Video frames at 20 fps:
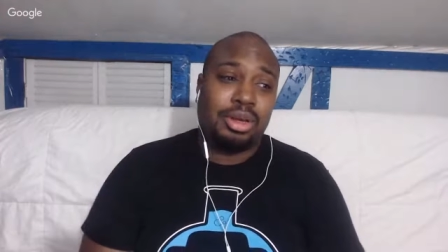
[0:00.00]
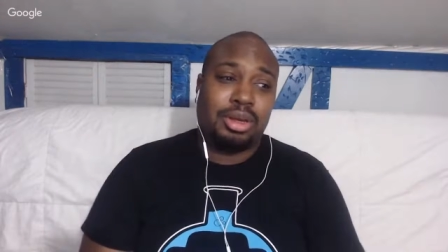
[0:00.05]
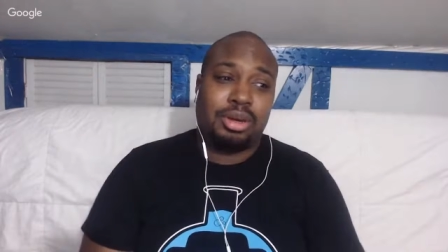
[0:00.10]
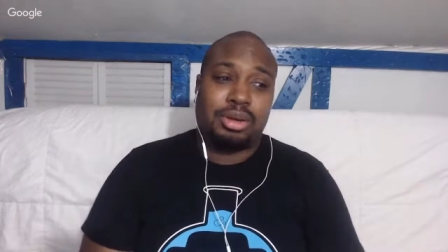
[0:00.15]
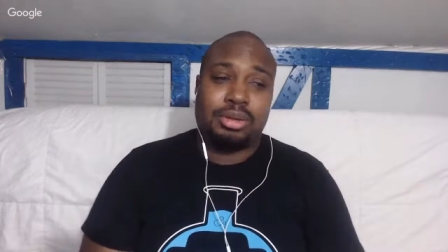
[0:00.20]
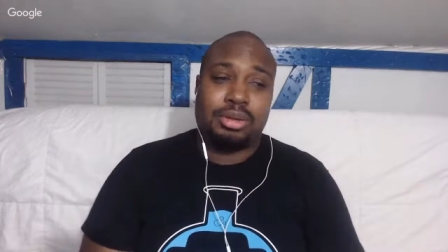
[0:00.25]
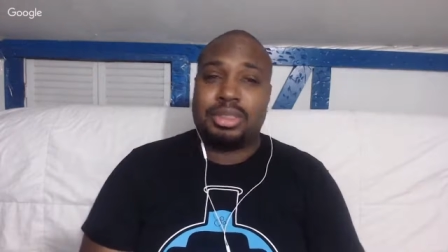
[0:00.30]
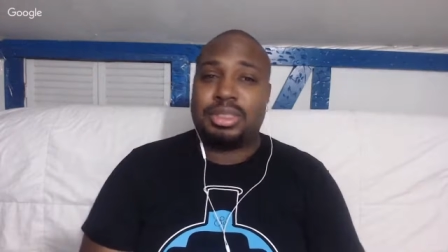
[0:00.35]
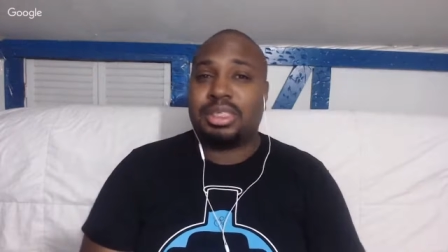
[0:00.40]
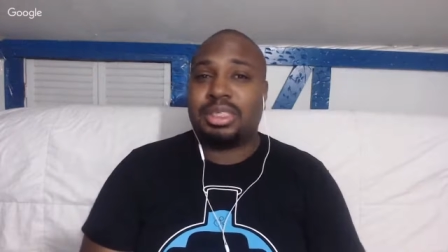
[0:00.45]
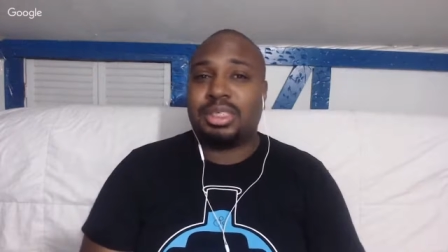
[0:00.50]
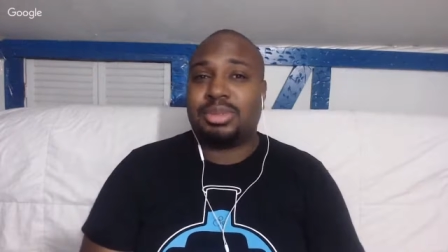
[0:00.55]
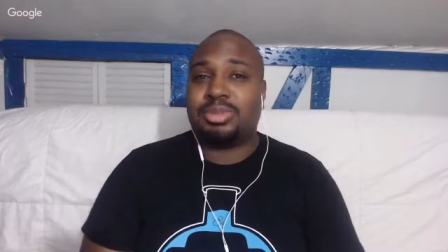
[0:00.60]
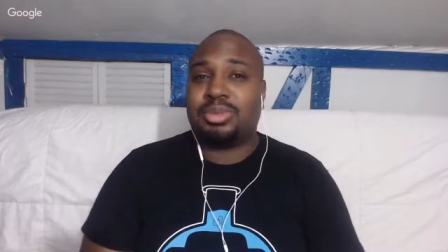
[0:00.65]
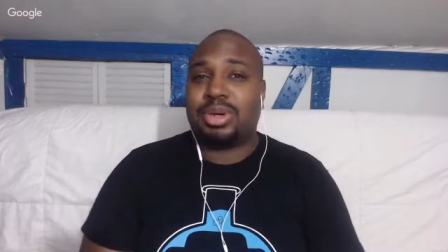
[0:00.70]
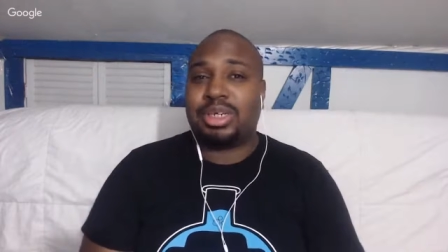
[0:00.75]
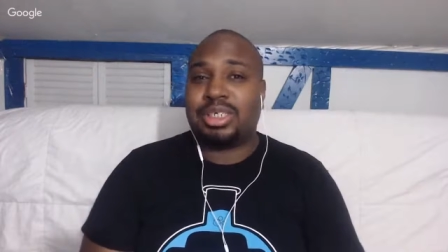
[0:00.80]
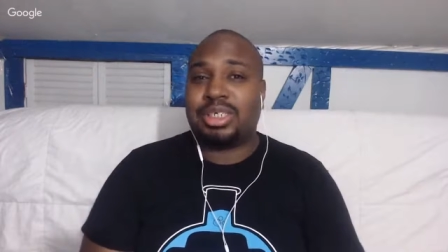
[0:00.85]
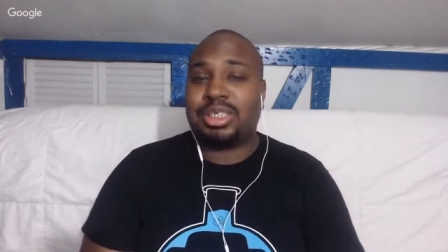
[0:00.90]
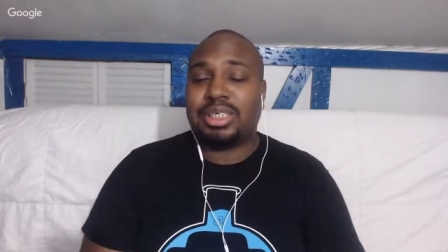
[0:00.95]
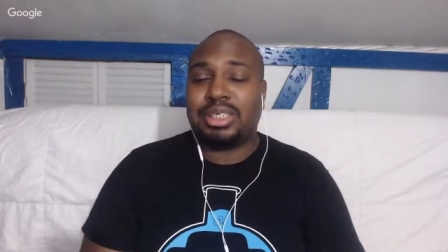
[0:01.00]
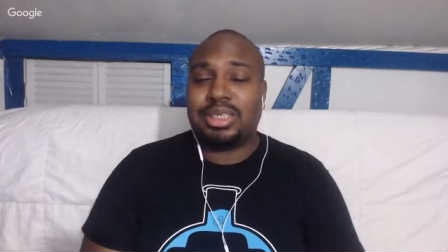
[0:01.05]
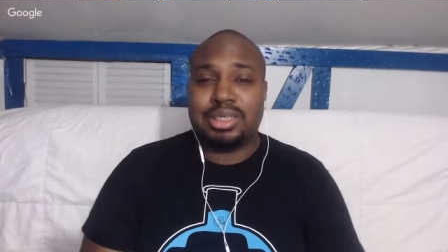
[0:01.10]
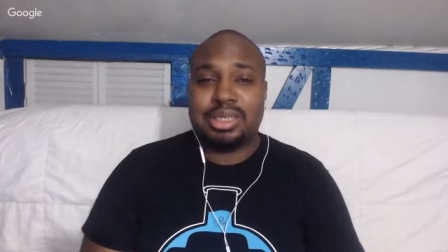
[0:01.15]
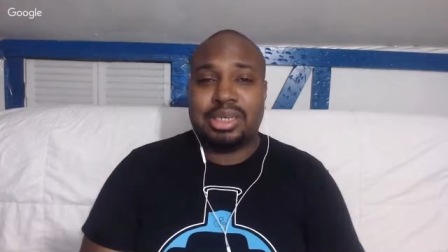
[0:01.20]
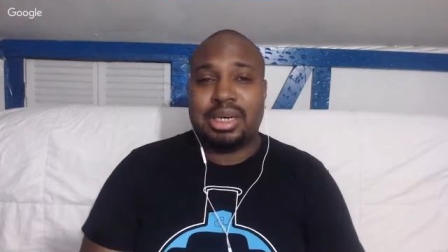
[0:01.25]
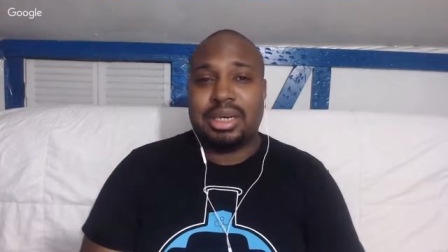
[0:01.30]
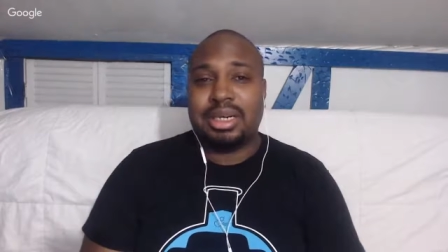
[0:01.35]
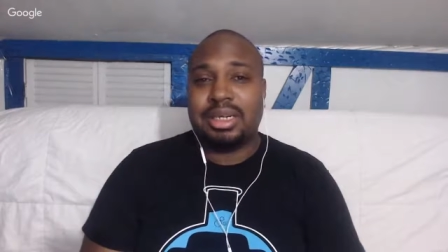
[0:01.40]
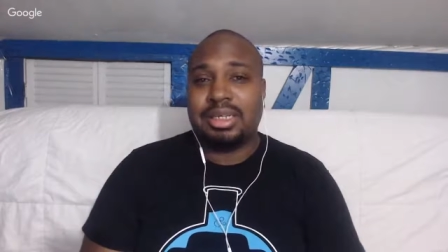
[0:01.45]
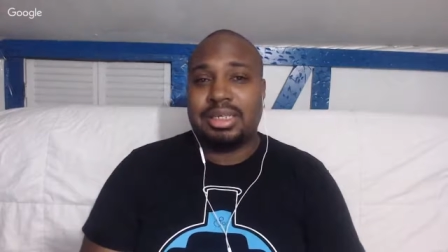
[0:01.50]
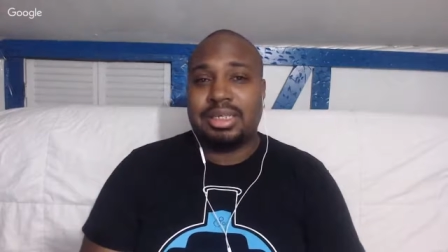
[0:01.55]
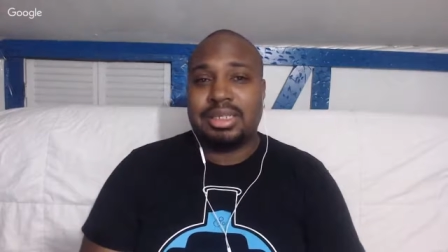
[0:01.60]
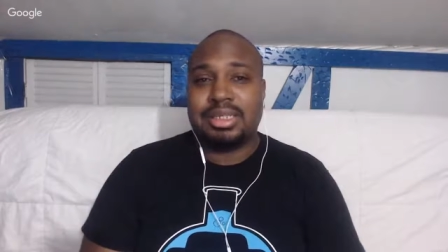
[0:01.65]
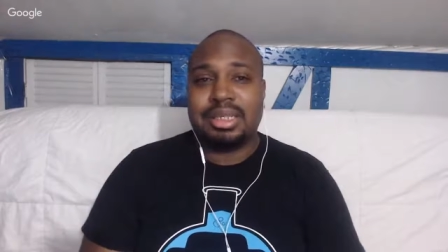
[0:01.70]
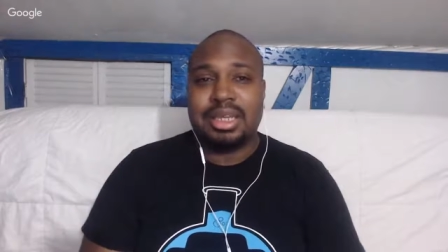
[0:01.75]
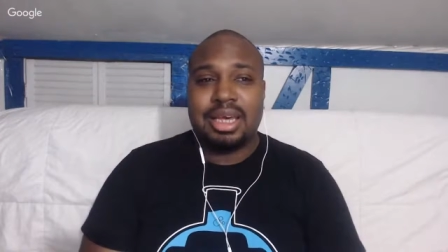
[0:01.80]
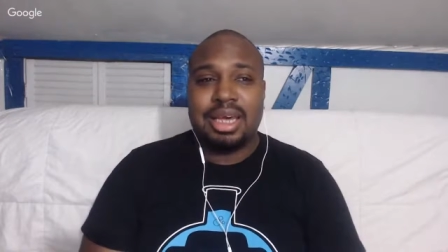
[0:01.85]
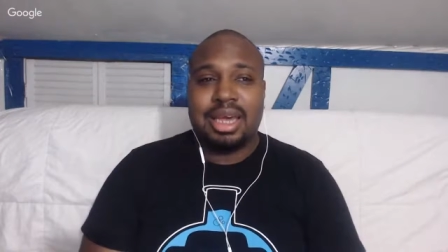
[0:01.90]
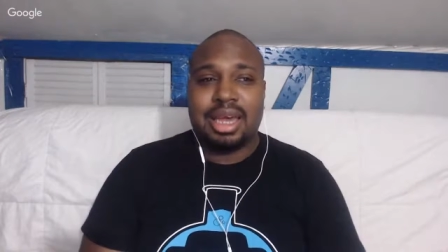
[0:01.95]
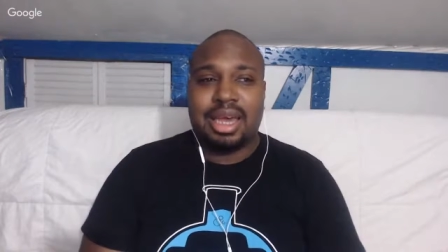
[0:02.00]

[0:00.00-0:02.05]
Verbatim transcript: You know, this is what she does.